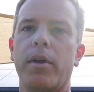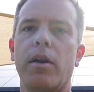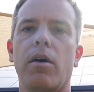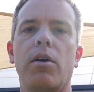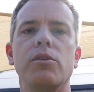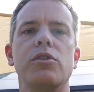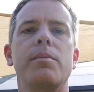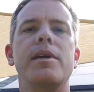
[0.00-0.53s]
but it
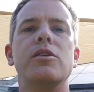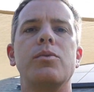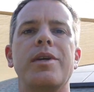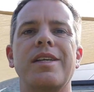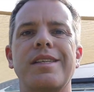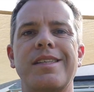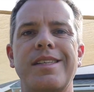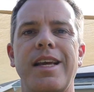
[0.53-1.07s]
also means
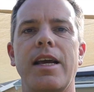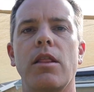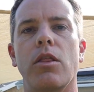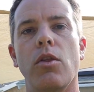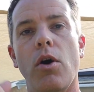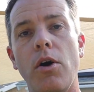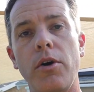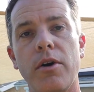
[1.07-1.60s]
we can stay
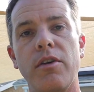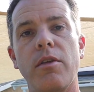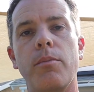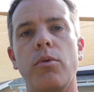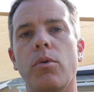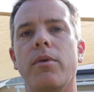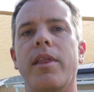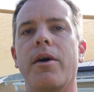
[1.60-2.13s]
longer in the
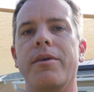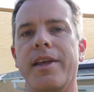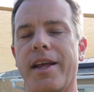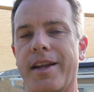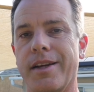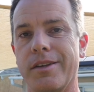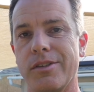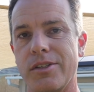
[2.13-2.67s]
pool without
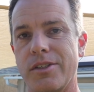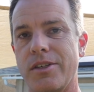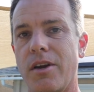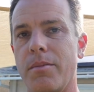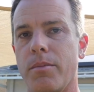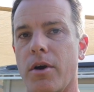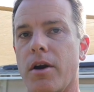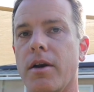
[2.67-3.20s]
getting
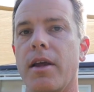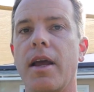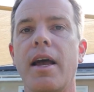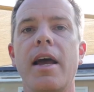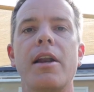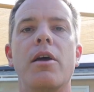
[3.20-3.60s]
sunburned.